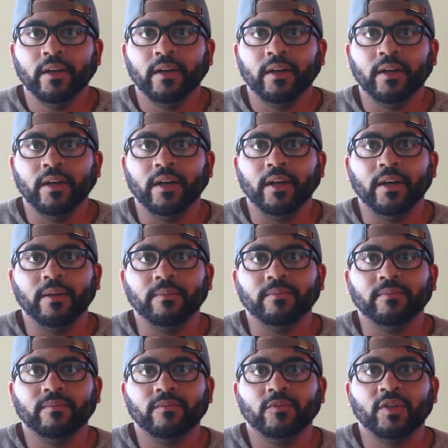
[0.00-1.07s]

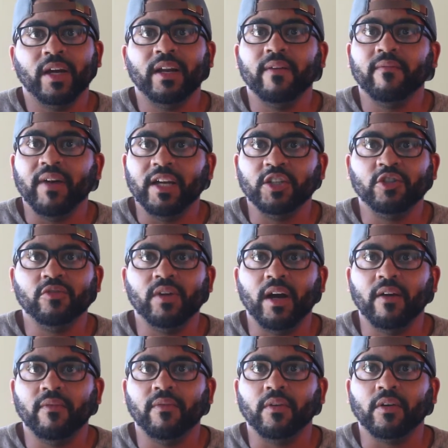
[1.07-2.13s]
trying to invite you
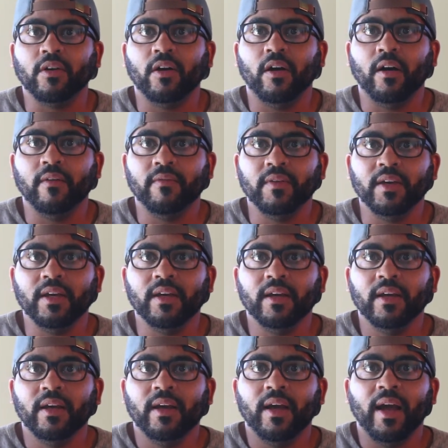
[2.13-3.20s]
out for coffee
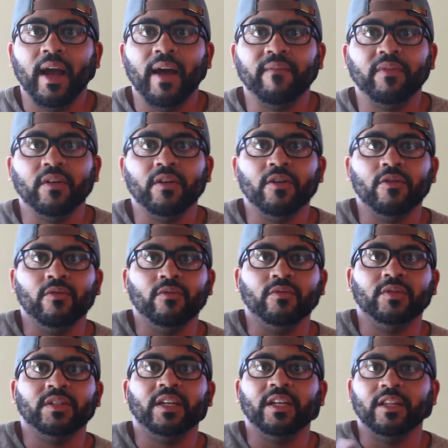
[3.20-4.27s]
after you've
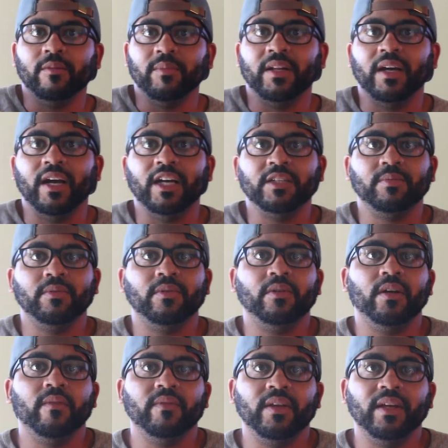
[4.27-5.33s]
seen them in the hospital and
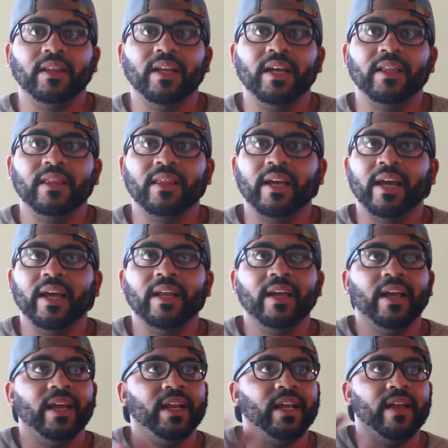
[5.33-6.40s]
everything like that,
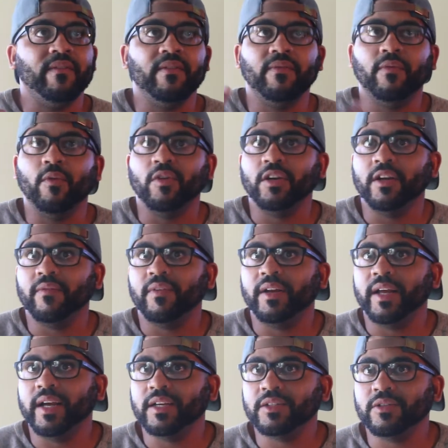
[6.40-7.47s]
and they gave you 4 different
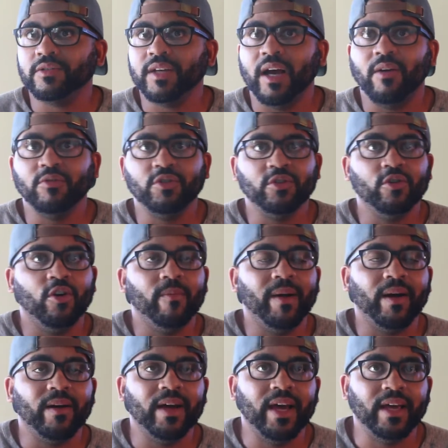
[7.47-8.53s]
answers. How would you go
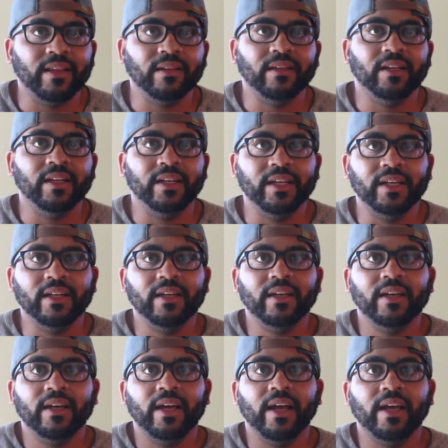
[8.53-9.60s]
about handling it
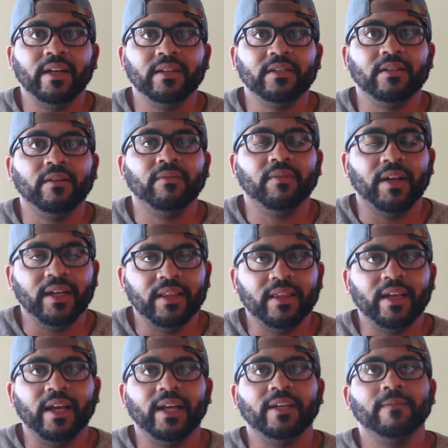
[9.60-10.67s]
and stuff like
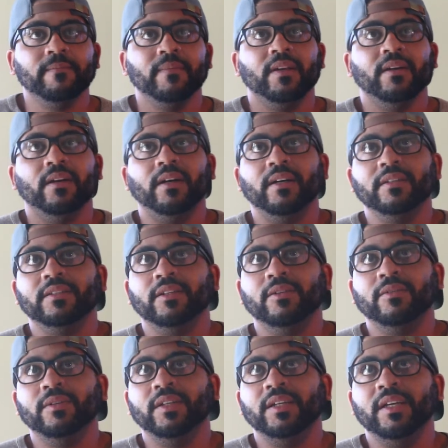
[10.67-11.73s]
that?
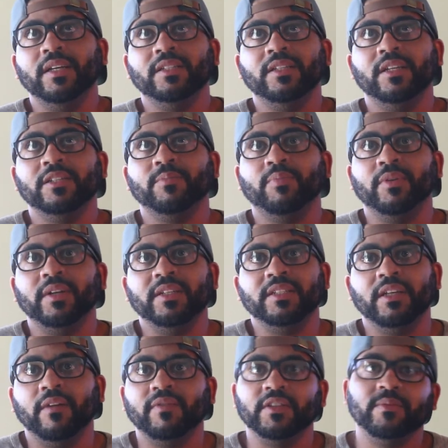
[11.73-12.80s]
So it's pretty
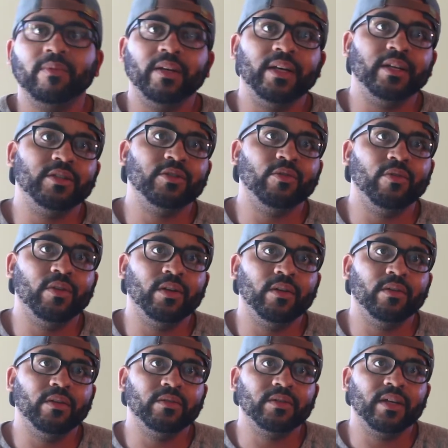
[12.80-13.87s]
self-explanatory
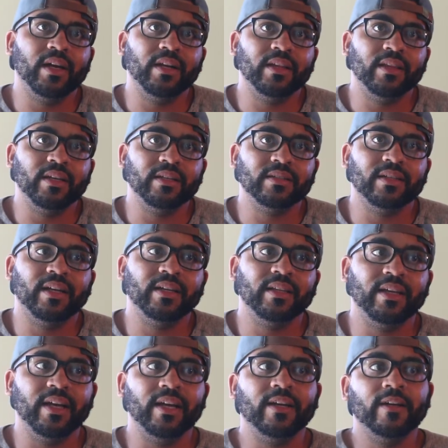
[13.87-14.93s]
on those kind of things like
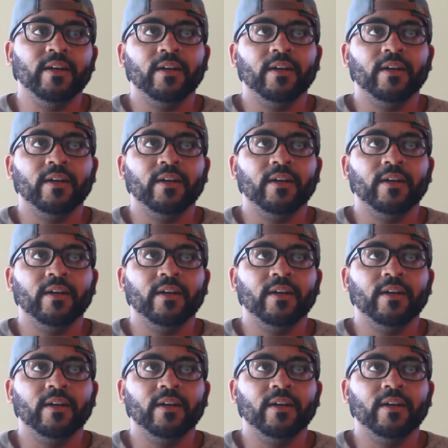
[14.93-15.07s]
that.